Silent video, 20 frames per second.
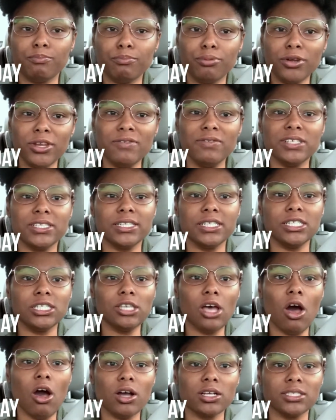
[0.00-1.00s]
previously
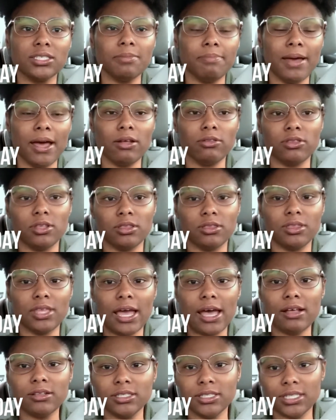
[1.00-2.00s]
talked about the
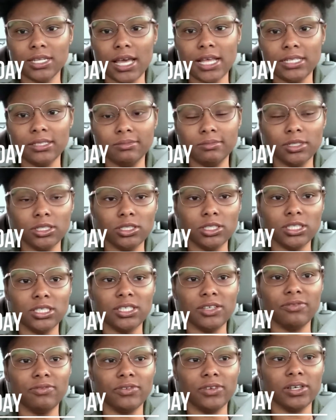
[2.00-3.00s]
$1,000
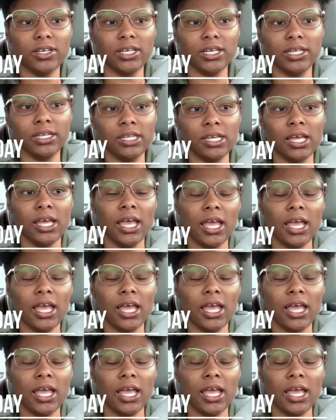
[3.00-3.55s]
emergency fund.